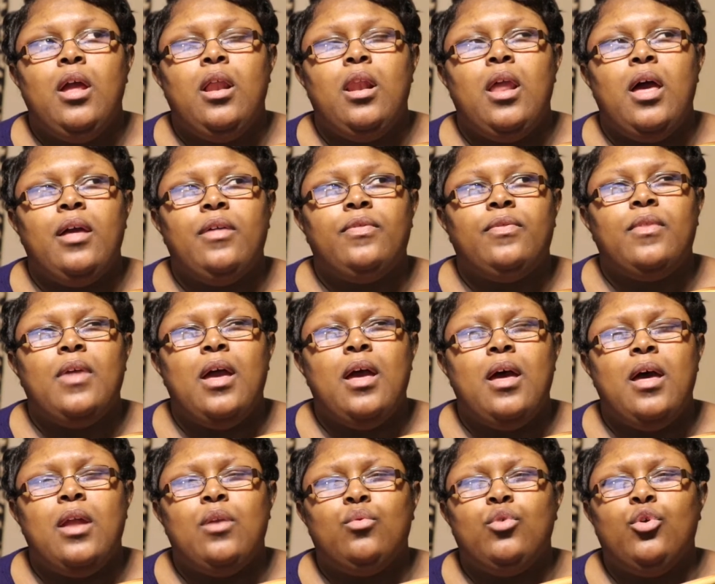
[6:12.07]
like,
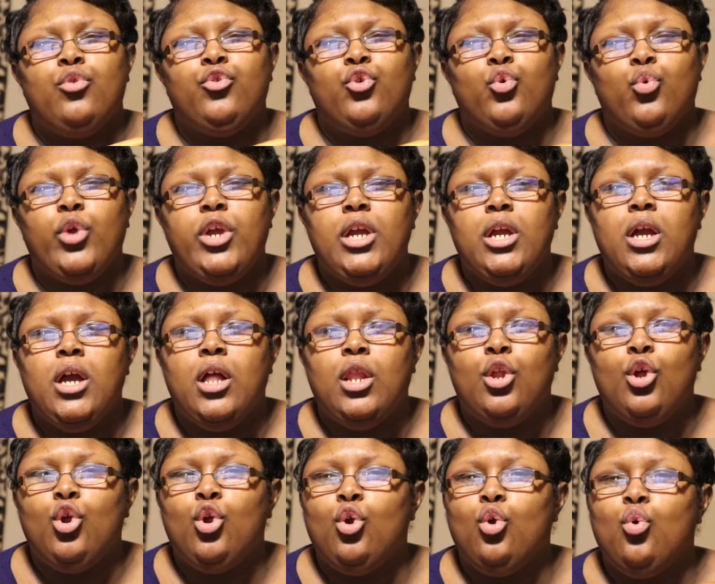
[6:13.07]
I don't know, the green
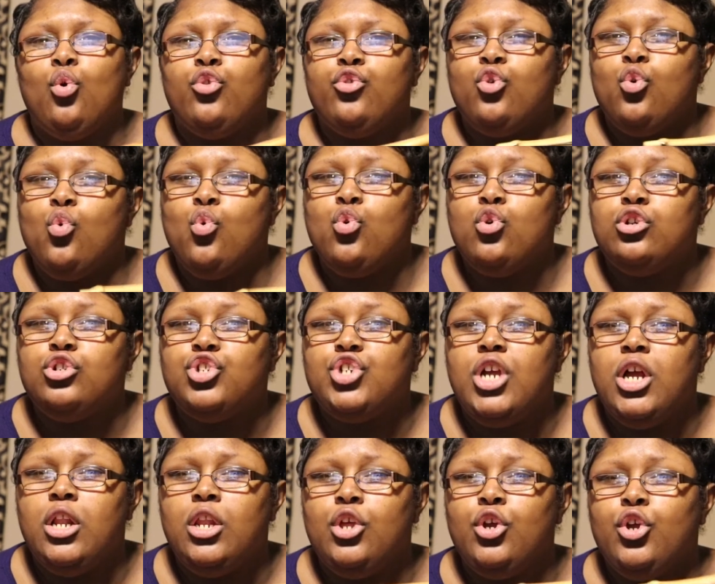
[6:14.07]
color or the orange
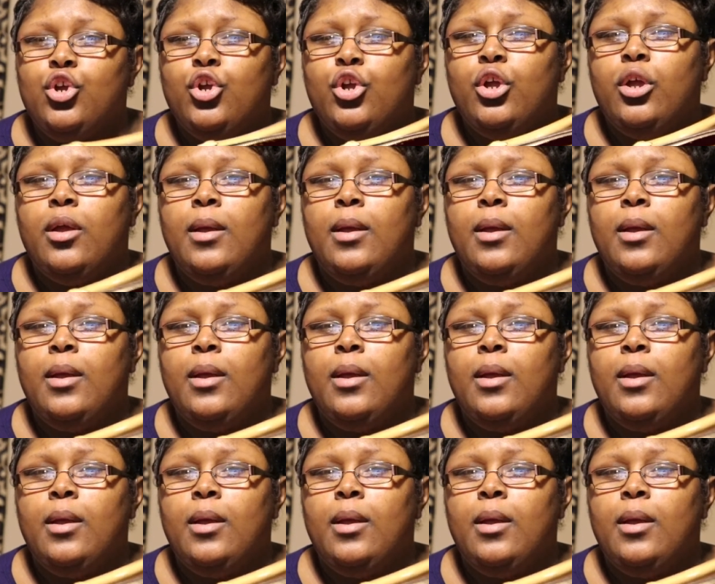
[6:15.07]
color,